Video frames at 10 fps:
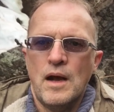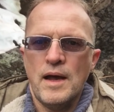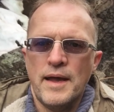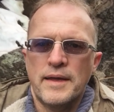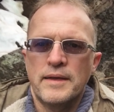
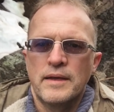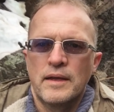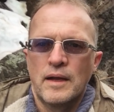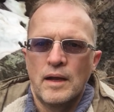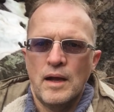Hi,
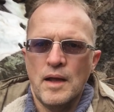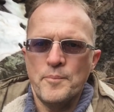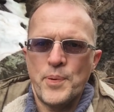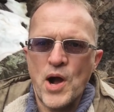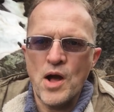
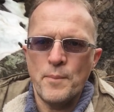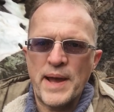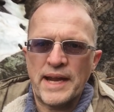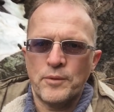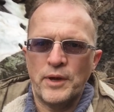I'm Paul
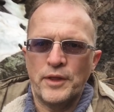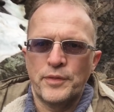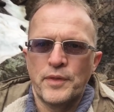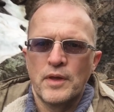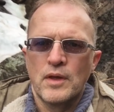
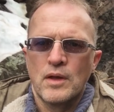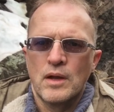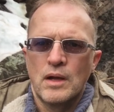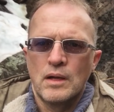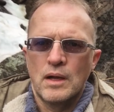Beckwith.
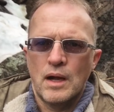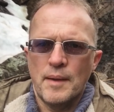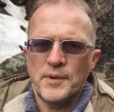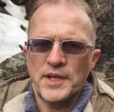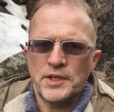
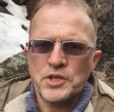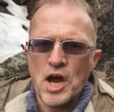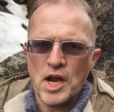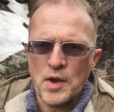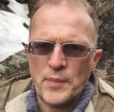I'm going to
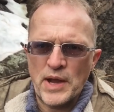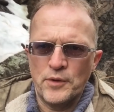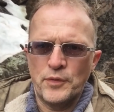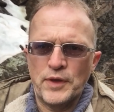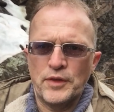talk
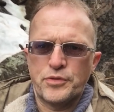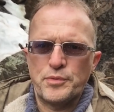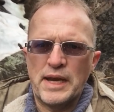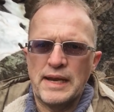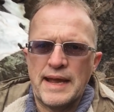about the
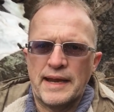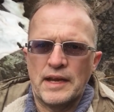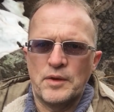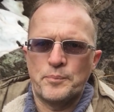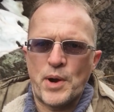
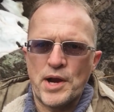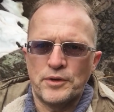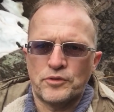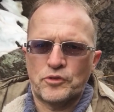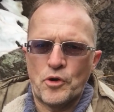three-legged
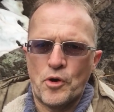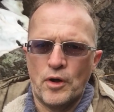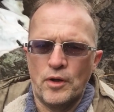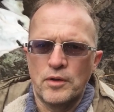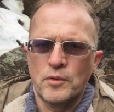bar
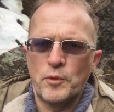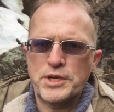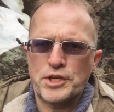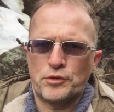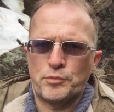stool,
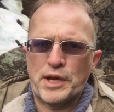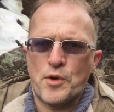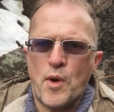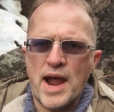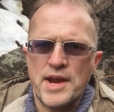which is
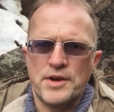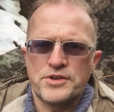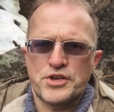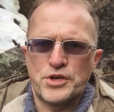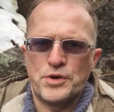
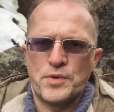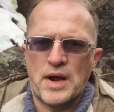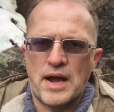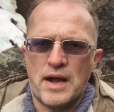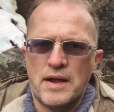required to
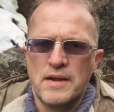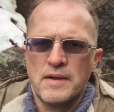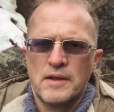uh,